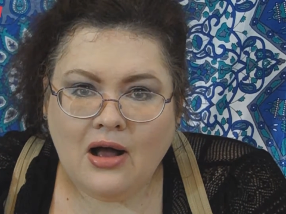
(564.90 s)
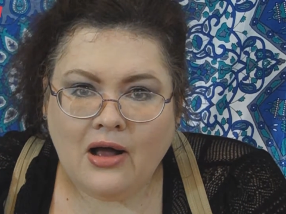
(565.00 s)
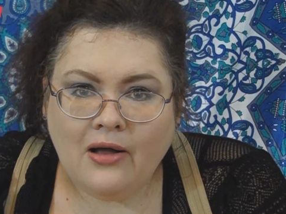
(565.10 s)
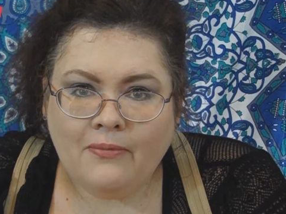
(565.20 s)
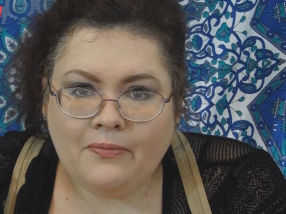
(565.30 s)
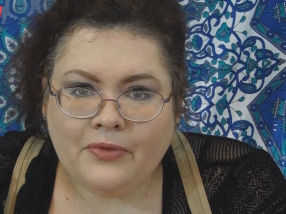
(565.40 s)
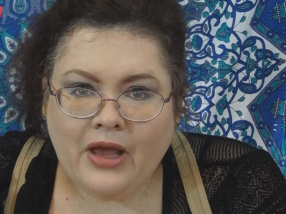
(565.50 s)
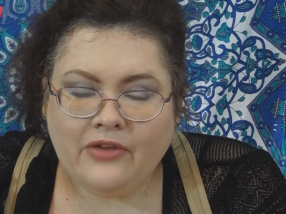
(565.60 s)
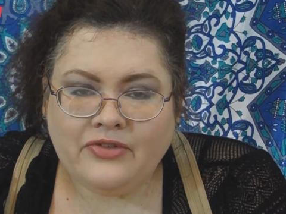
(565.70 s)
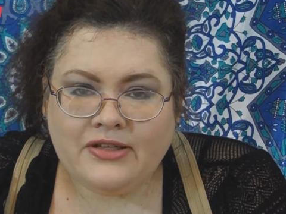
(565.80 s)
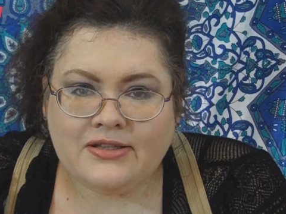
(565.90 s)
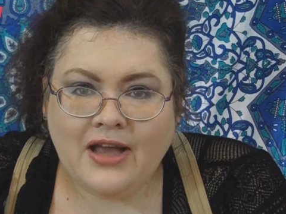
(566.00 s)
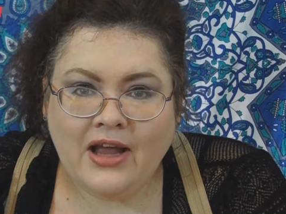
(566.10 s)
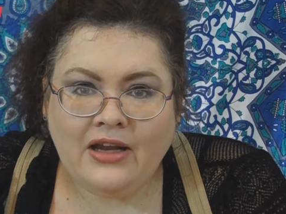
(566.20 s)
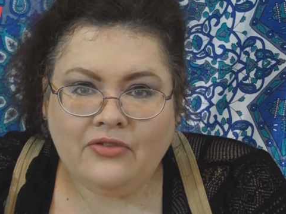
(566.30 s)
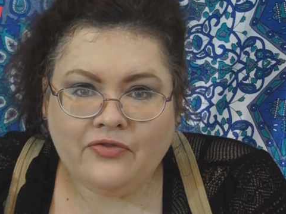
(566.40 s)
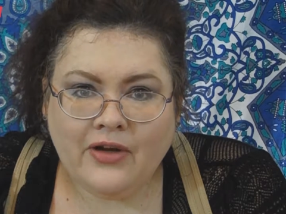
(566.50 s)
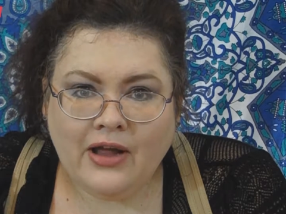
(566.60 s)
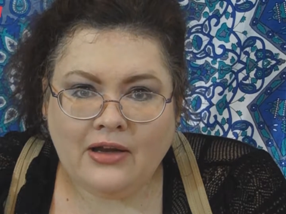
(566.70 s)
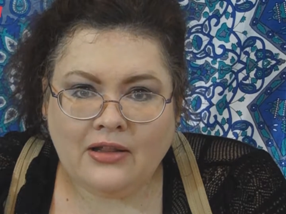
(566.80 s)
I've decided
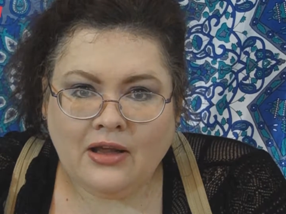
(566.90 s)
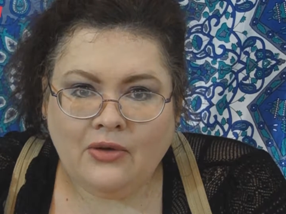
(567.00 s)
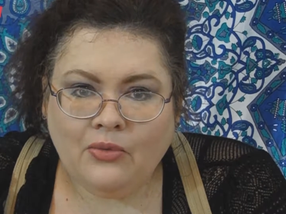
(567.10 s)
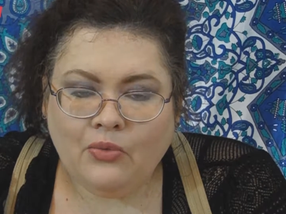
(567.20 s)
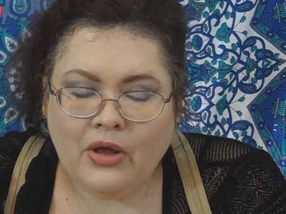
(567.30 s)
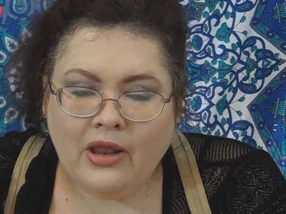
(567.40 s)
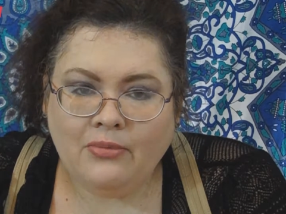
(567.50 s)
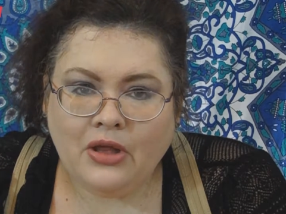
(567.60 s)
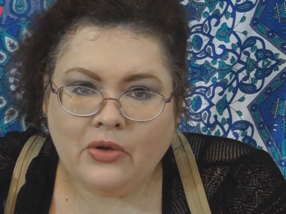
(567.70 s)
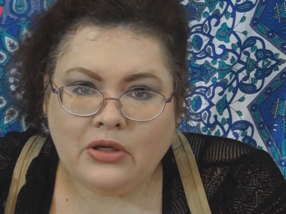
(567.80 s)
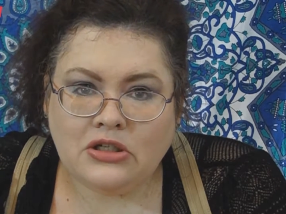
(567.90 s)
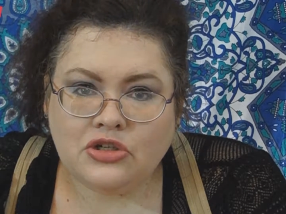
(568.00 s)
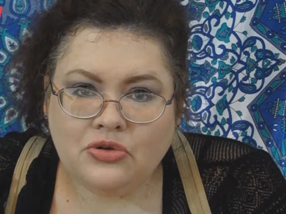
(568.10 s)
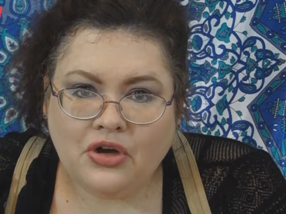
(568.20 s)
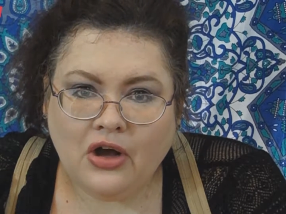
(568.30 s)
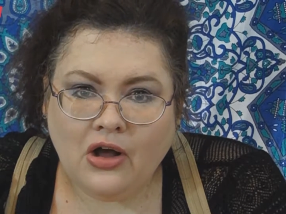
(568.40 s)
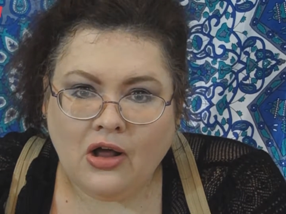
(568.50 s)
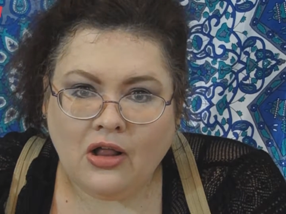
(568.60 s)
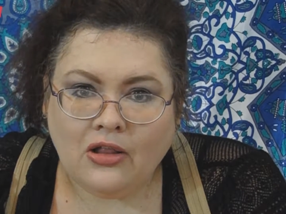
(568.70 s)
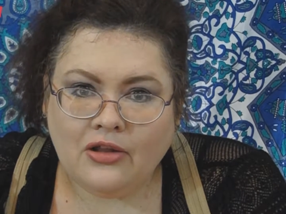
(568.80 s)
finally what I'm going to
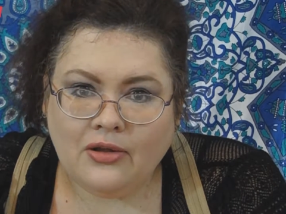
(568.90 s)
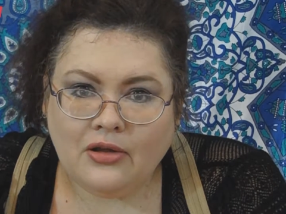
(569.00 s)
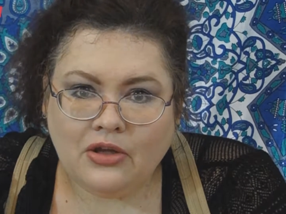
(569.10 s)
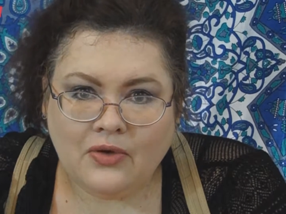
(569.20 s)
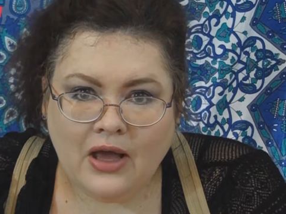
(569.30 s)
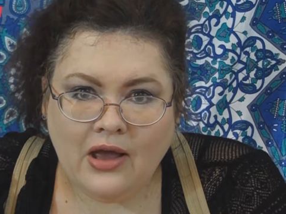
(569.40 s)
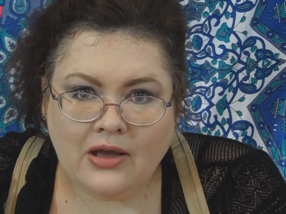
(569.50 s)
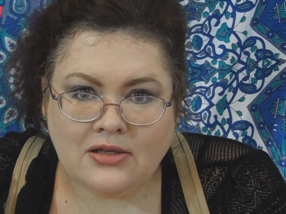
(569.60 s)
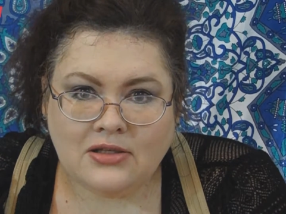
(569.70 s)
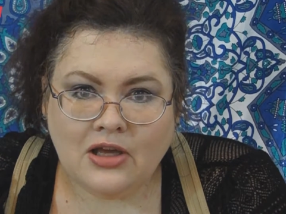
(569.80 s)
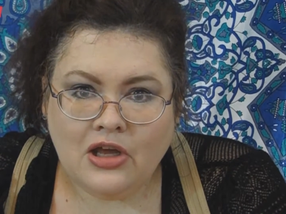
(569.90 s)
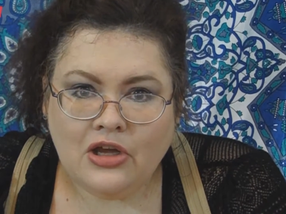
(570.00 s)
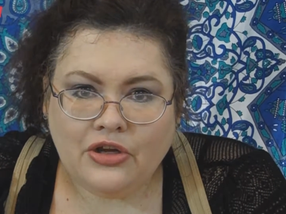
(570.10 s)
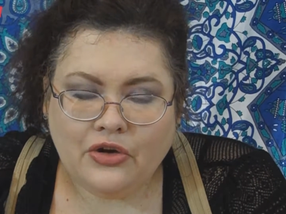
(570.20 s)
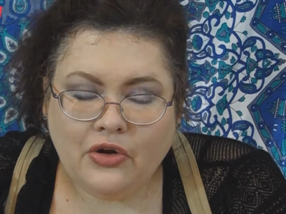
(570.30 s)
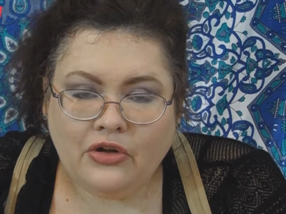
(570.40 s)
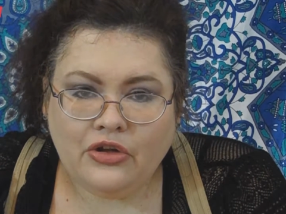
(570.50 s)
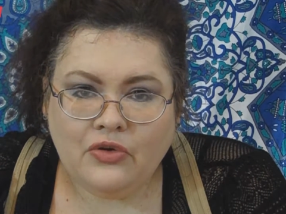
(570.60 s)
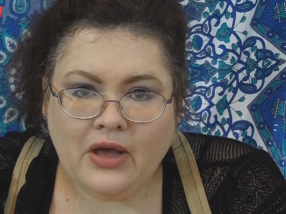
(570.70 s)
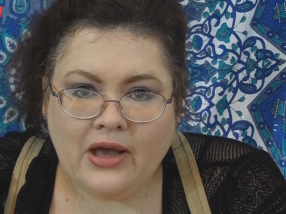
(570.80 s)
call you guys.
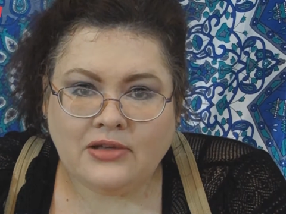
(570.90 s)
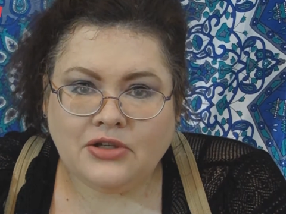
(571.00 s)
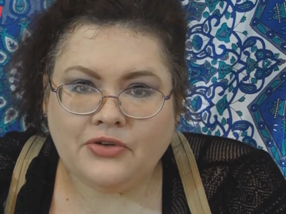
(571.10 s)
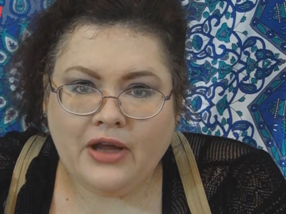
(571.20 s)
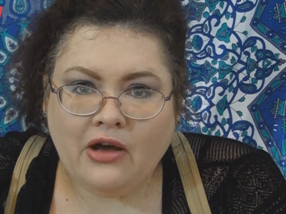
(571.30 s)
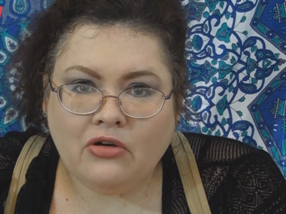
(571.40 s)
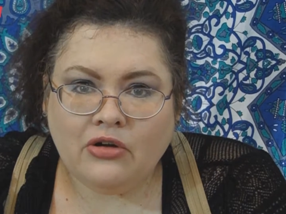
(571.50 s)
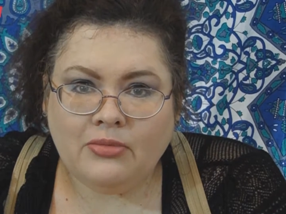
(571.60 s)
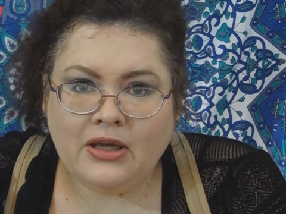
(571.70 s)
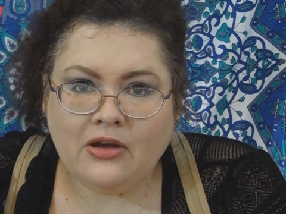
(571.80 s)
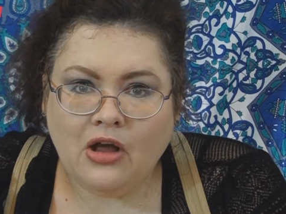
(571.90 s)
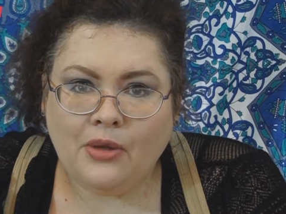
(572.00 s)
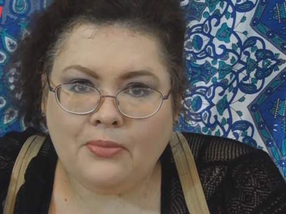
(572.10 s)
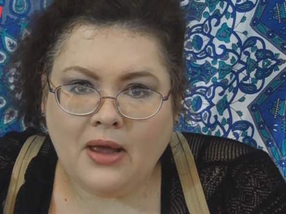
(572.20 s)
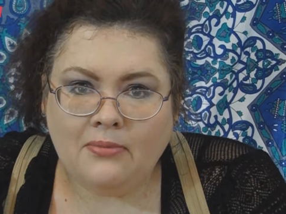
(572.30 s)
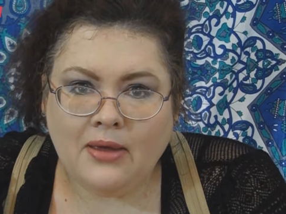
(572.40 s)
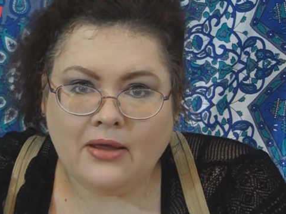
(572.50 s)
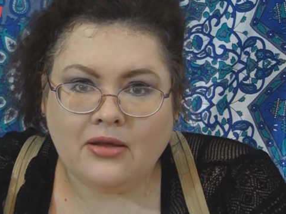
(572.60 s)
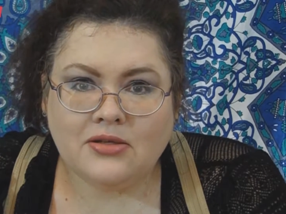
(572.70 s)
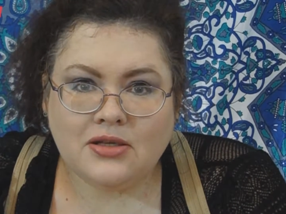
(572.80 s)
You guys are now going to be called my
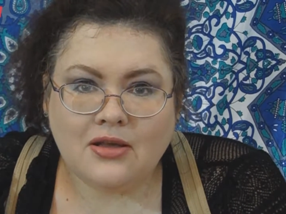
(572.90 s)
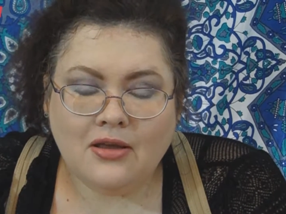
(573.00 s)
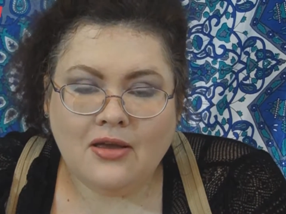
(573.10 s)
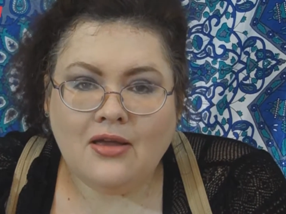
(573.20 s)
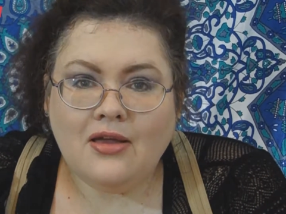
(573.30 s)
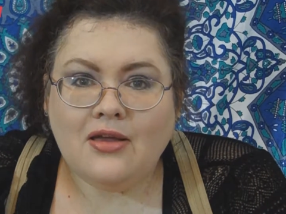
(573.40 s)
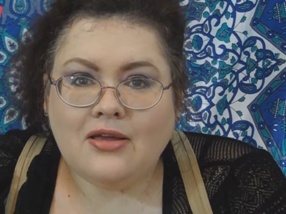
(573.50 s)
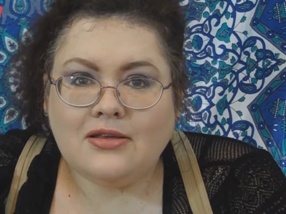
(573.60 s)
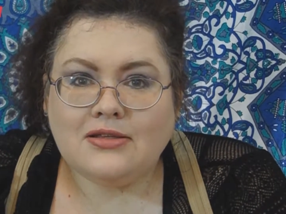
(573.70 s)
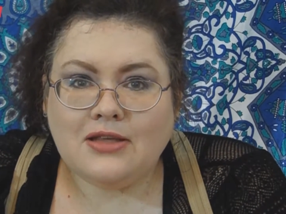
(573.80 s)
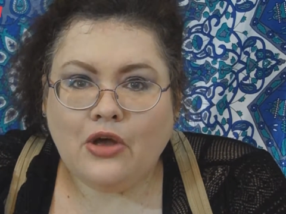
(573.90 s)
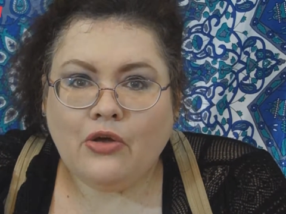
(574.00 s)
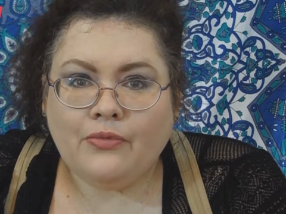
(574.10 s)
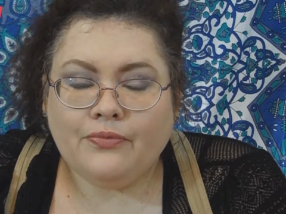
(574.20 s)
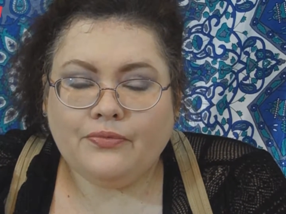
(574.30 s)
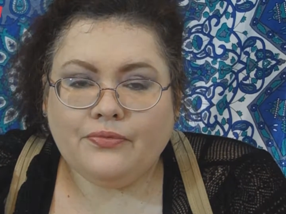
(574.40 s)
bells. So,